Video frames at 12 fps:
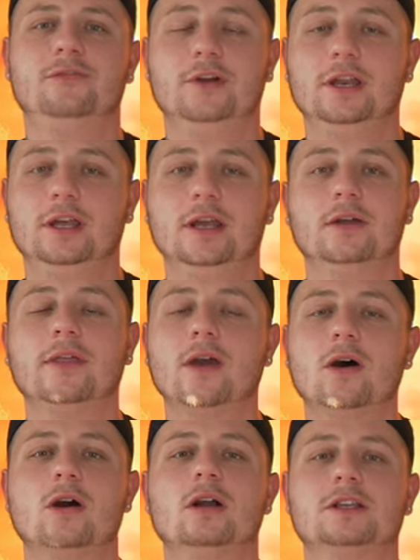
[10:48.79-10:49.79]
a fitting.
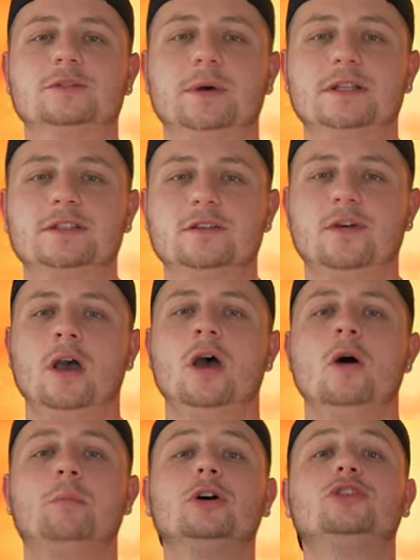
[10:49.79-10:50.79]
They are expensive,
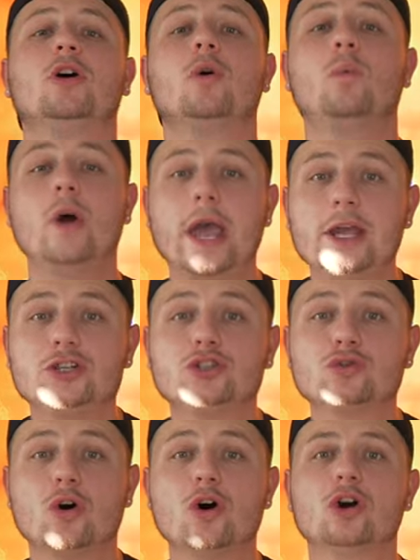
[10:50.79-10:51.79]
but they're way
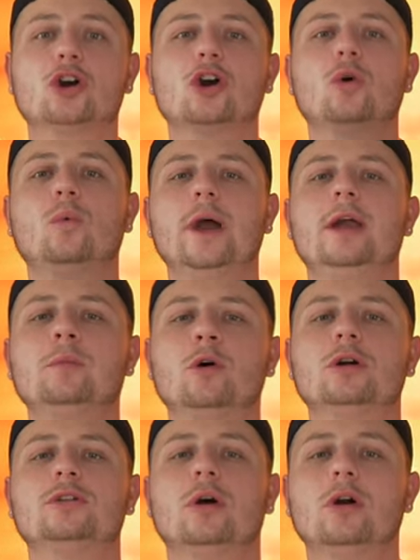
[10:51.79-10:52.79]
stronger, way
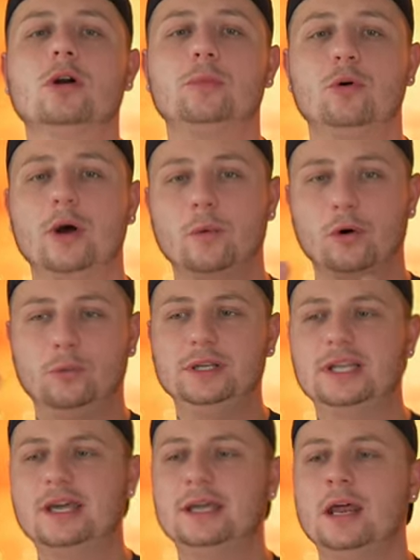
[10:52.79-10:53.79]
more durable. And what
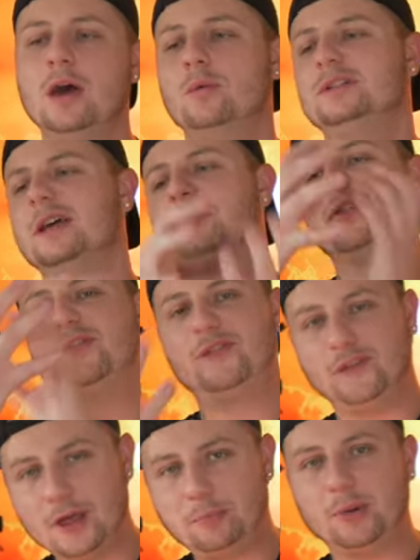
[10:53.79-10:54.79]
we did was able to
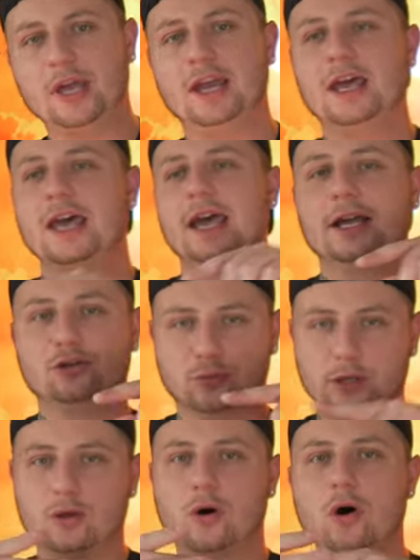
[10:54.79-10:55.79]
flip it and
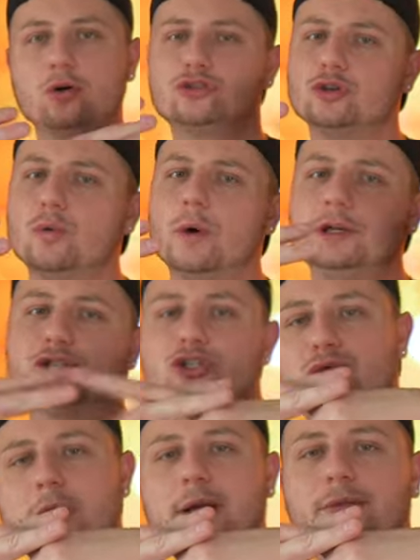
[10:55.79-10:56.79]
drill a hole so it went
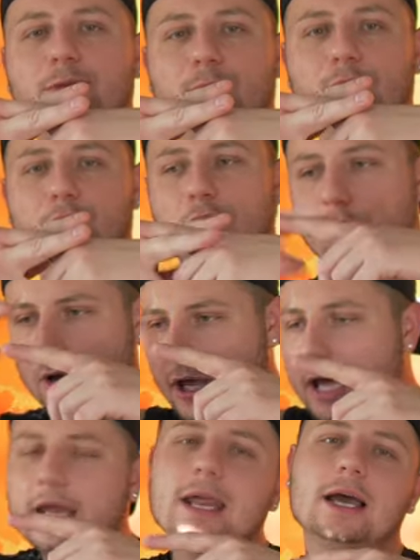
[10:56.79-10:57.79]
straight through
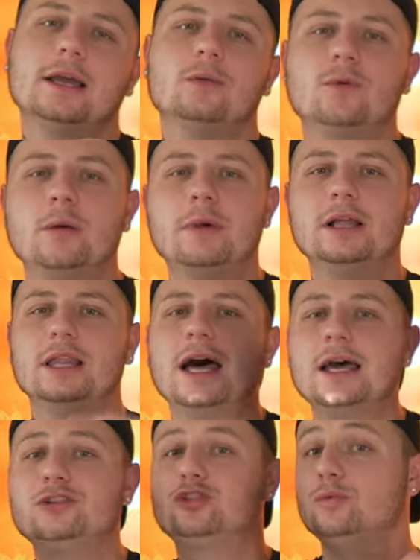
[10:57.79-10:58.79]
and I could run my
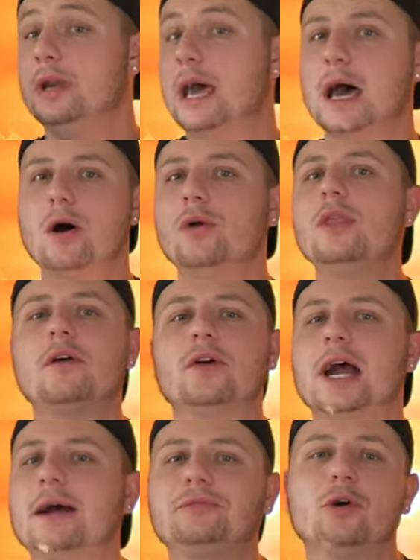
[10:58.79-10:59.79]
line. So now I'll
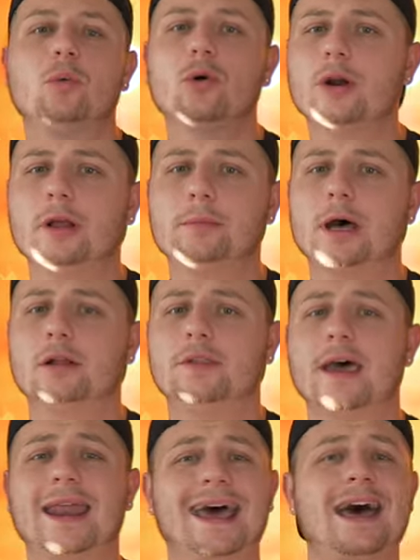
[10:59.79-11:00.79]
never have to worry
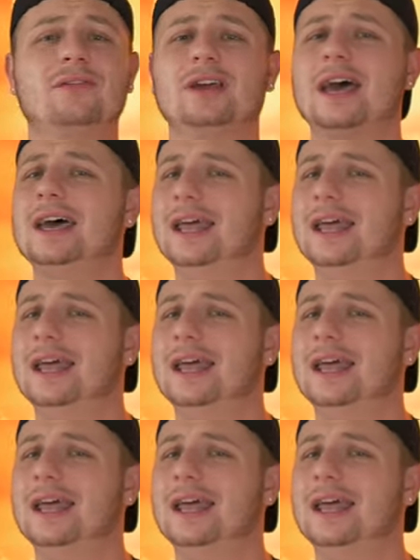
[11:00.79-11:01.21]
about that. I haven't